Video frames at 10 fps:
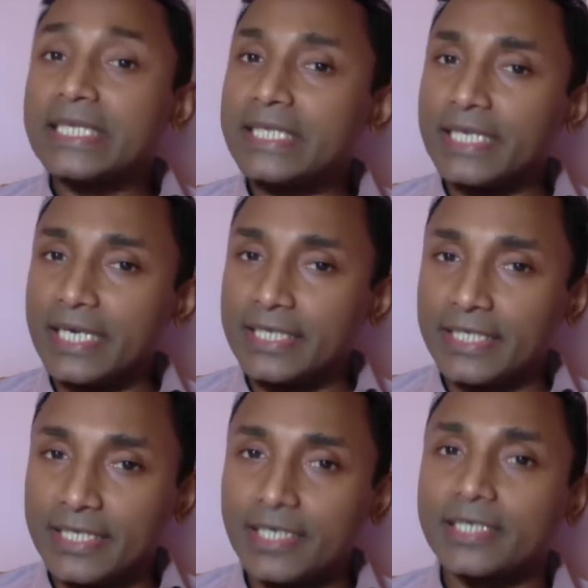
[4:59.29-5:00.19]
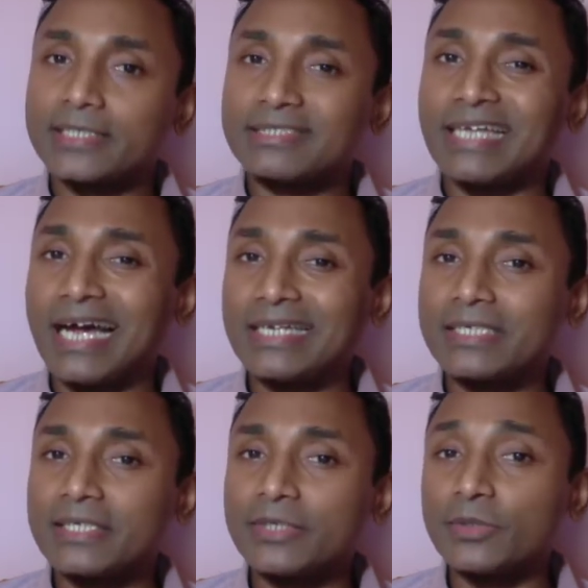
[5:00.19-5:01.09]
The idea is
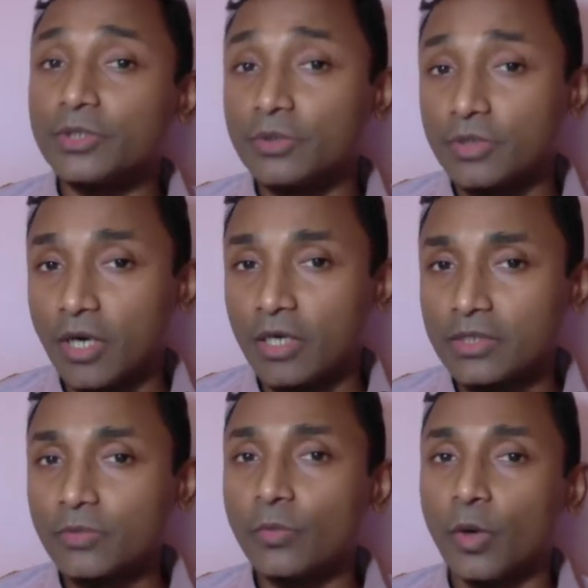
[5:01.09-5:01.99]
that you do not